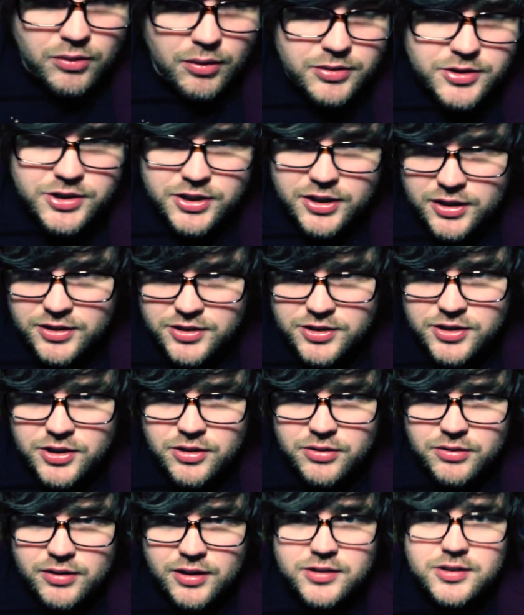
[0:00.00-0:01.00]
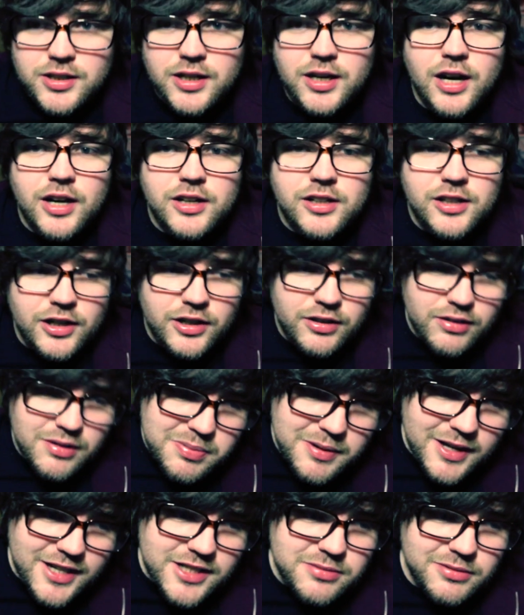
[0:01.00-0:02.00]
What would you like to do? I was like, I'd like a
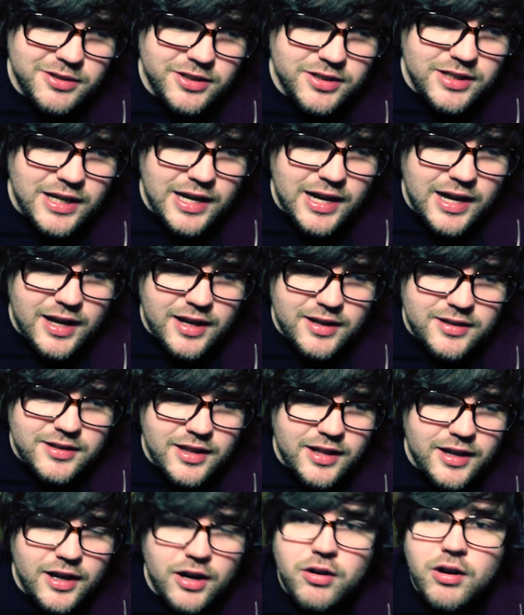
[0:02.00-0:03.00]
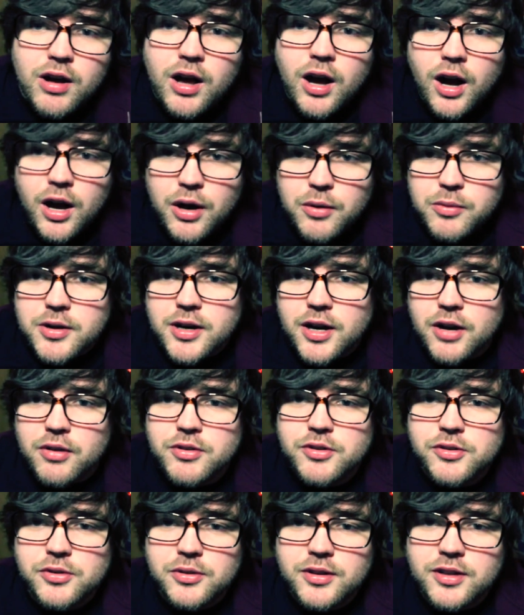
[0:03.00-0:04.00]
replacement. And they go, I will
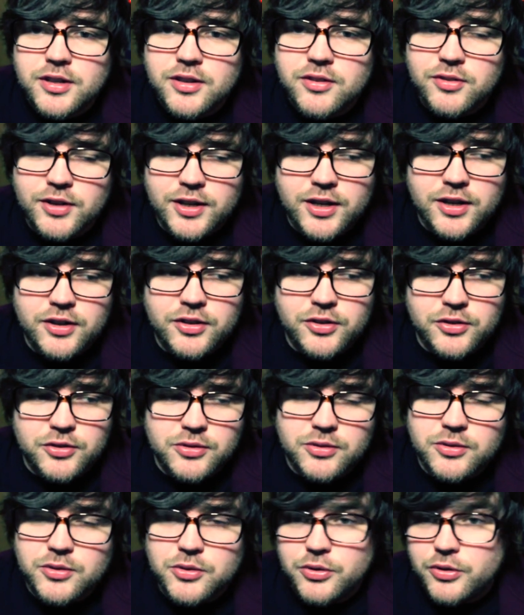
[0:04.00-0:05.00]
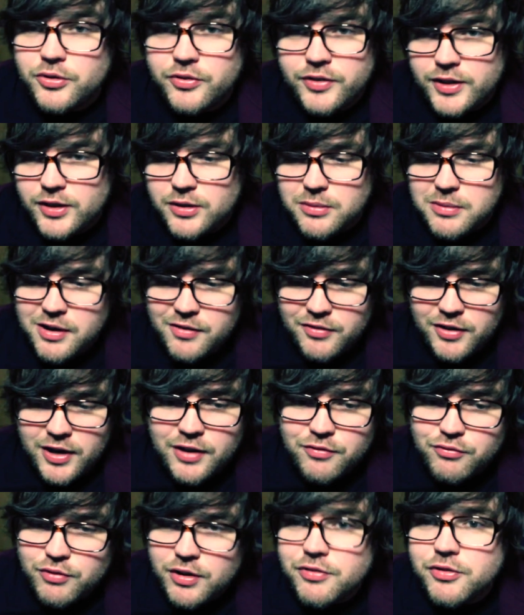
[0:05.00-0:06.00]
go and do this thing on your order thing or whatever
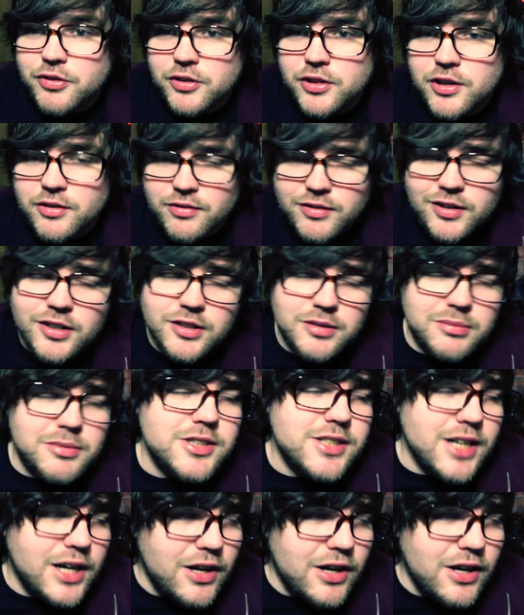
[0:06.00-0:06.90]
and refund the other item. I was